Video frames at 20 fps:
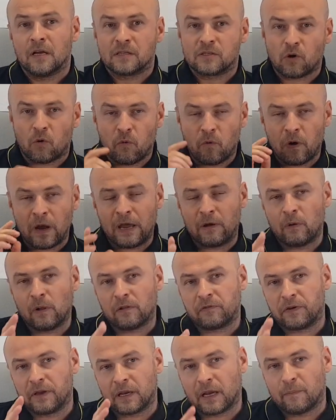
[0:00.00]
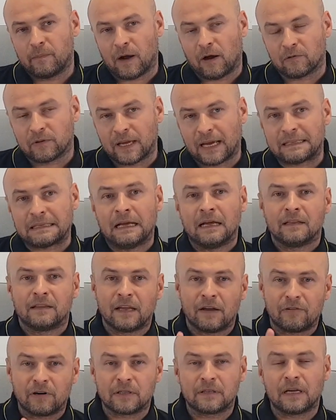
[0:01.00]
So we will think about that.
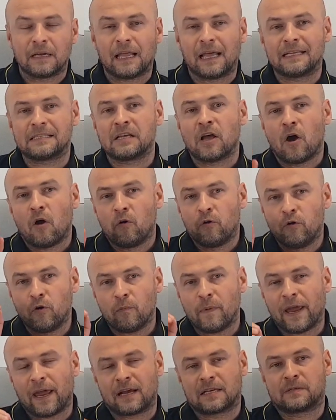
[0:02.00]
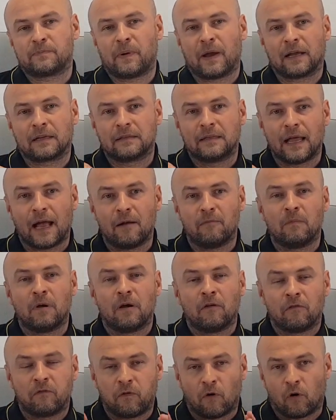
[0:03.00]
Nevertheless, you may expect them
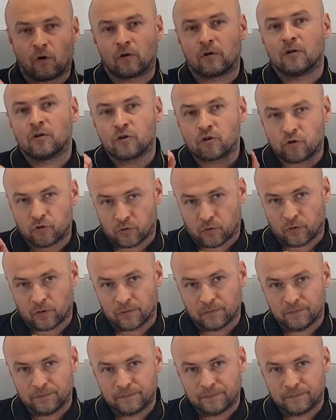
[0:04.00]
for sure.